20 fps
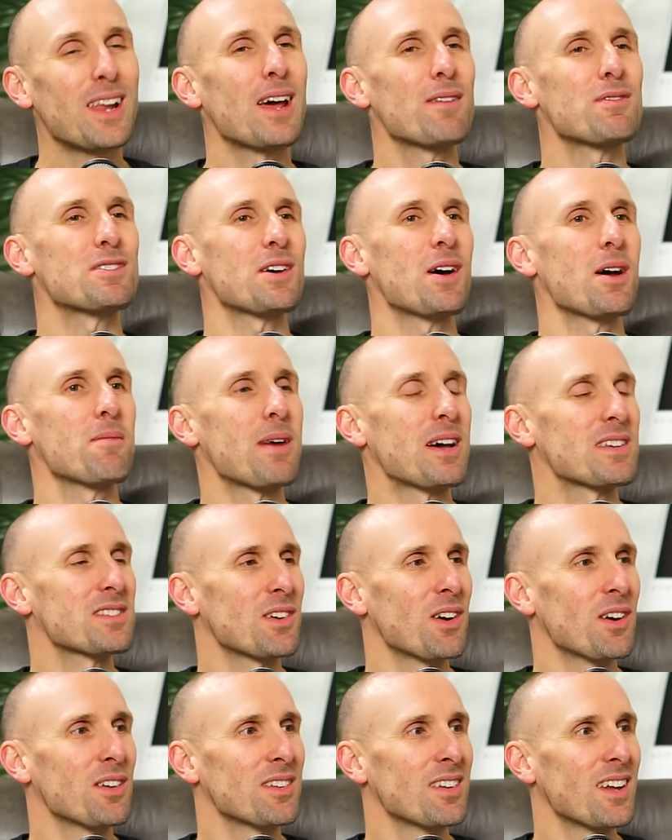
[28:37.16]
have his eye
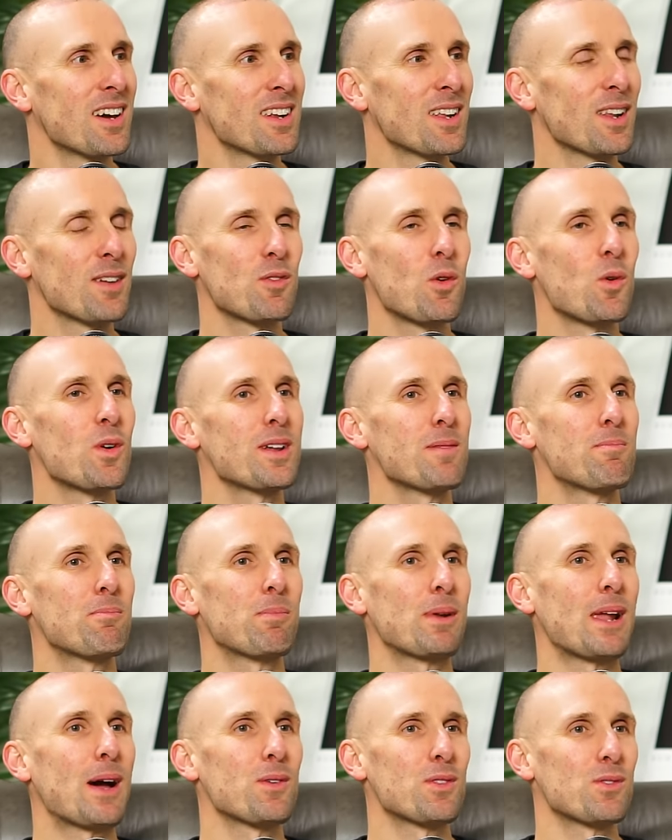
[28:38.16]
mask on and he'll have already
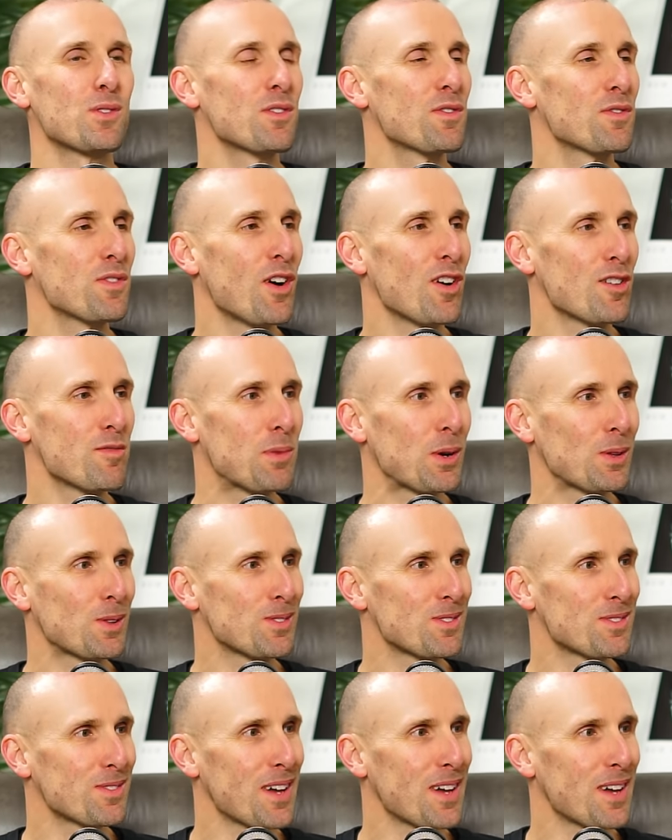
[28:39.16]
ploughed through 5 bottles of